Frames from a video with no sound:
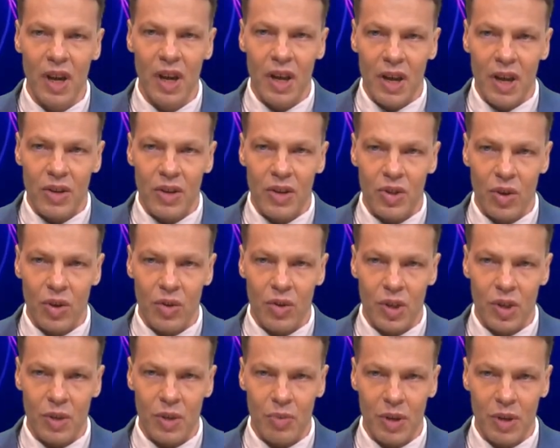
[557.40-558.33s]
So the
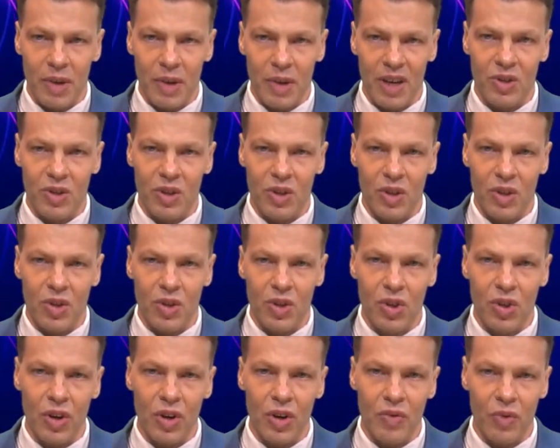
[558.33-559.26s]
spring balance does
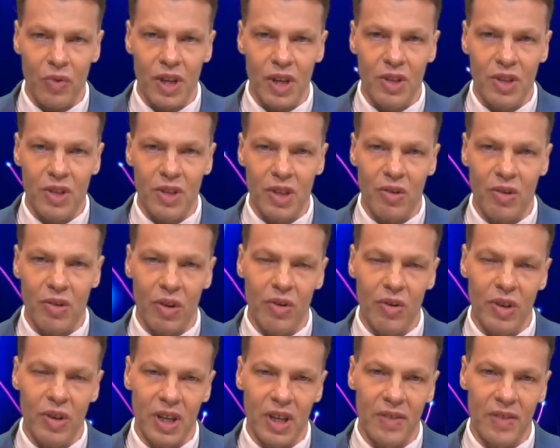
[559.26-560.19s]
not read
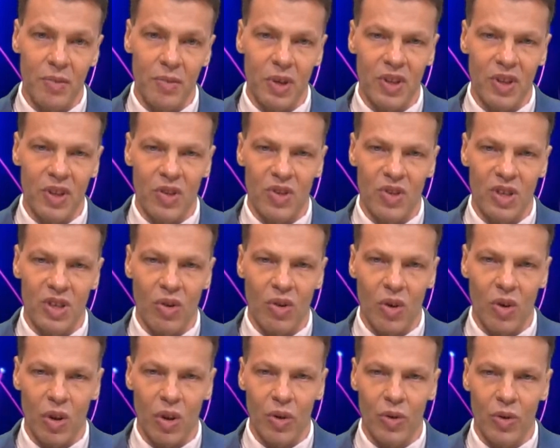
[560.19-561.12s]
0 even when there's zero
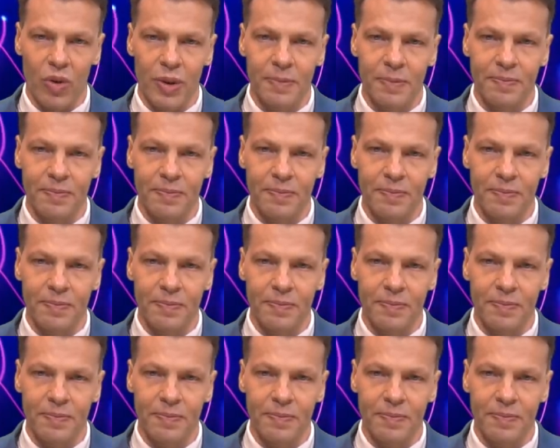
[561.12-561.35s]
load.